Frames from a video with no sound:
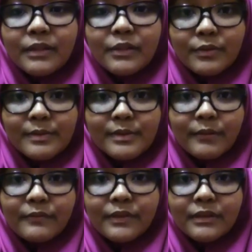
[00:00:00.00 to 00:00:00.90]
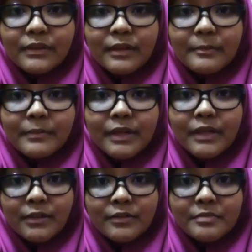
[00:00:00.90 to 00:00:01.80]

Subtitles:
use of the umbrella use,